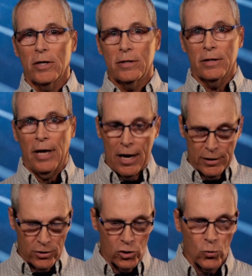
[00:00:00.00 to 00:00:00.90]
We
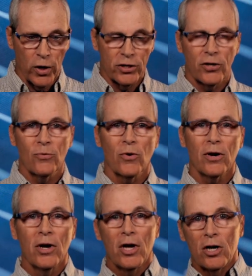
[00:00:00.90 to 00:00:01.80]
had a situation
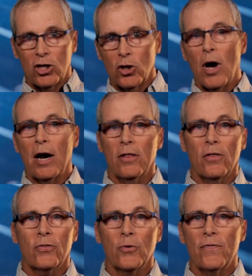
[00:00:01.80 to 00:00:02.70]
where 2 out
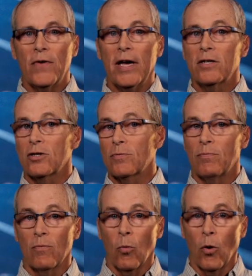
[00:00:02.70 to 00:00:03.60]
of the 3 phases
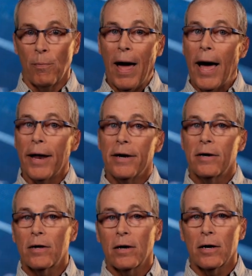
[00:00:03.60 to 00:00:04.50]
were bad
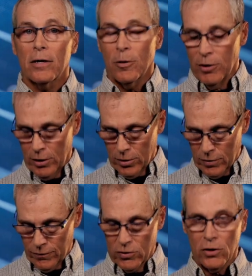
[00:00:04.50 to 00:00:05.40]
coming
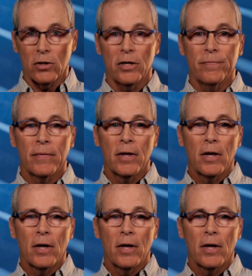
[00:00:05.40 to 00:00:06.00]
into the facility.